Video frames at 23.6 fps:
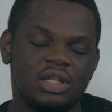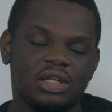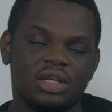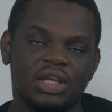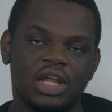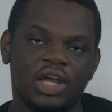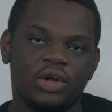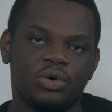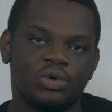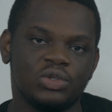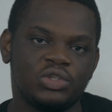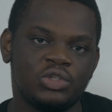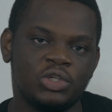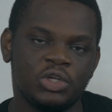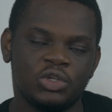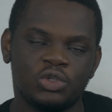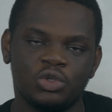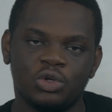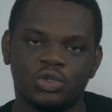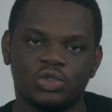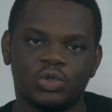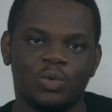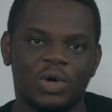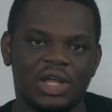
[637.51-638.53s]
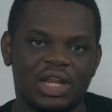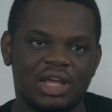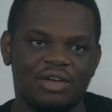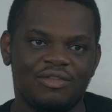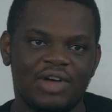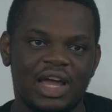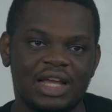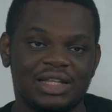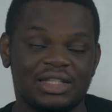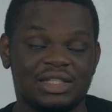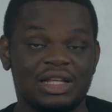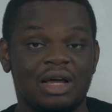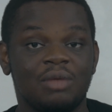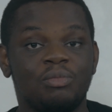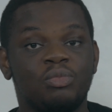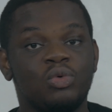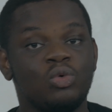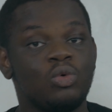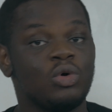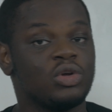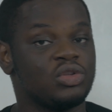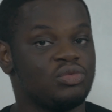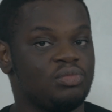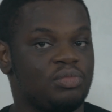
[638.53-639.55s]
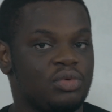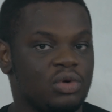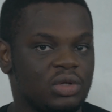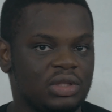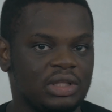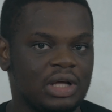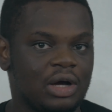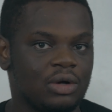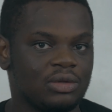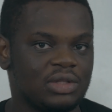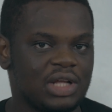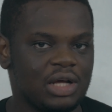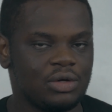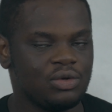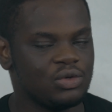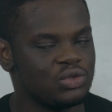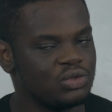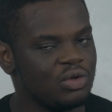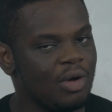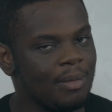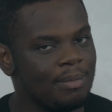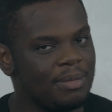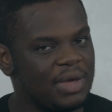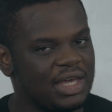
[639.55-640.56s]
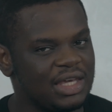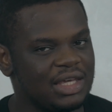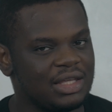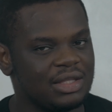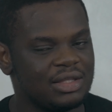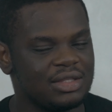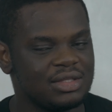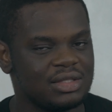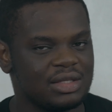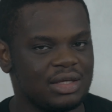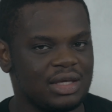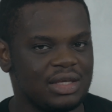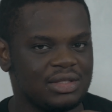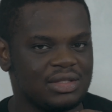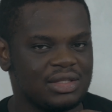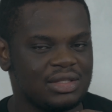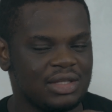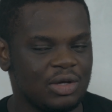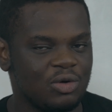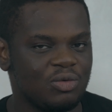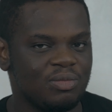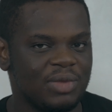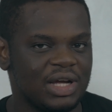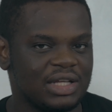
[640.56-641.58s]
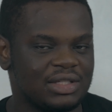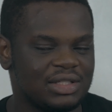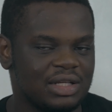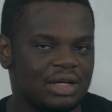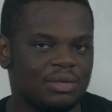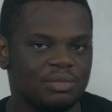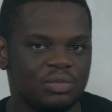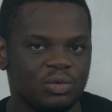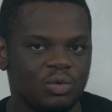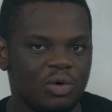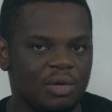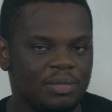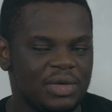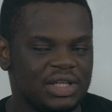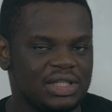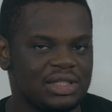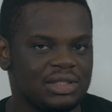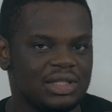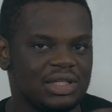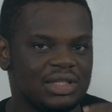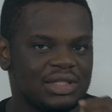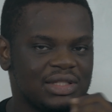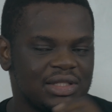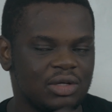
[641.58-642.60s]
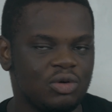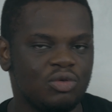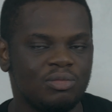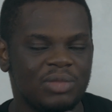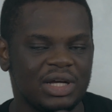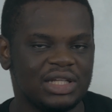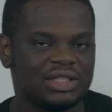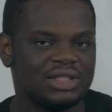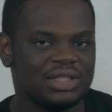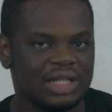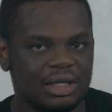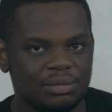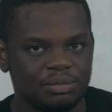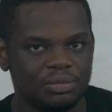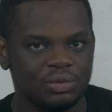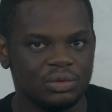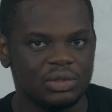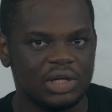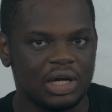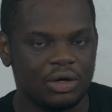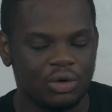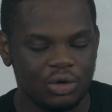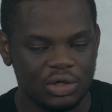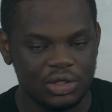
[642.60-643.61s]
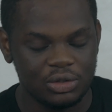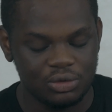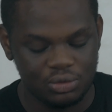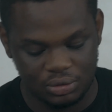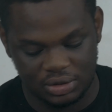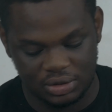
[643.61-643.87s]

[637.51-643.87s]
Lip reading: negotiations or whatever a sample was brought out. That does not make it a sale by sample. What makes it a sale by sample, according to